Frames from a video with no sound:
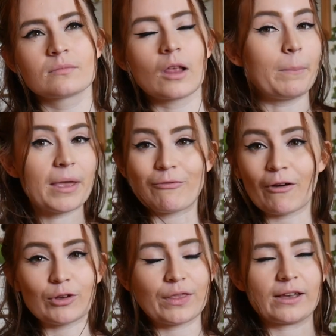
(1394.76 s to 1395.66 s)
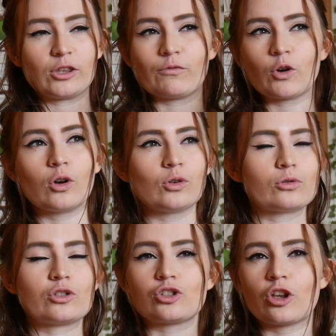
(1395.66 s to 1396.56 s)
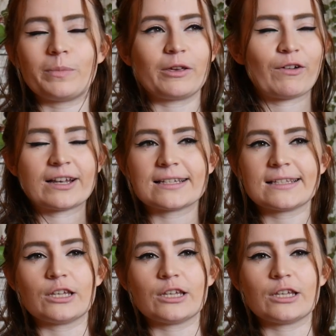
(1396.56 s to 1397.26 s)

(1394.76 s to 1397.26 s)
a bit of everything. You've got your dystopia fantasy,